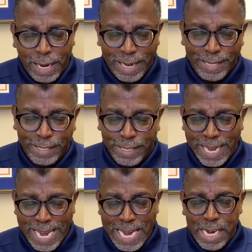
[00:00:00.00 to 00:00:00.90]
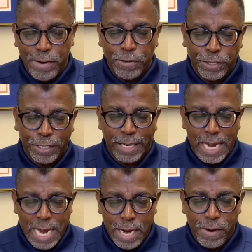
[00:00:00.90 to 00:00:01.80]
us ears to
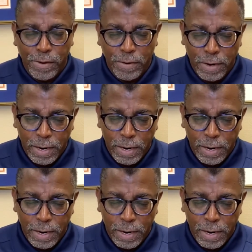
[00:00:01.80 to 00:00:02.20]
hear